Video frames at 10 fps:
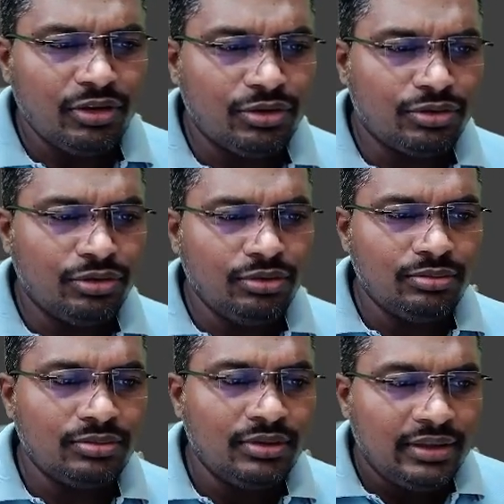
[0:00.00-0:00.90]
So
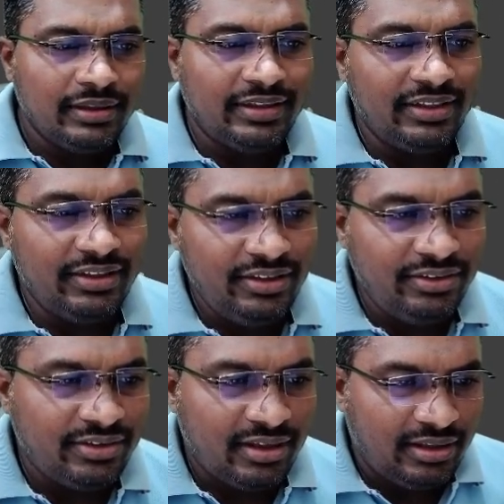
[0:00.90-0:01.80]
in
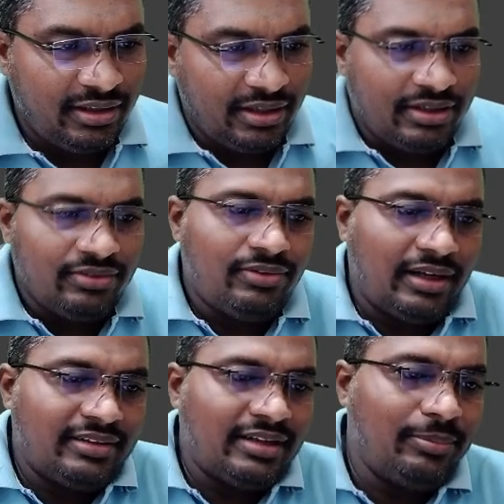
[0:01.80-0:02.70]
each country, for
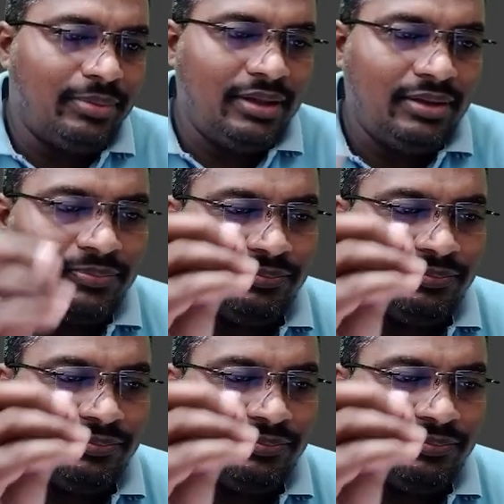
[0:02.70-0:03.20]
example,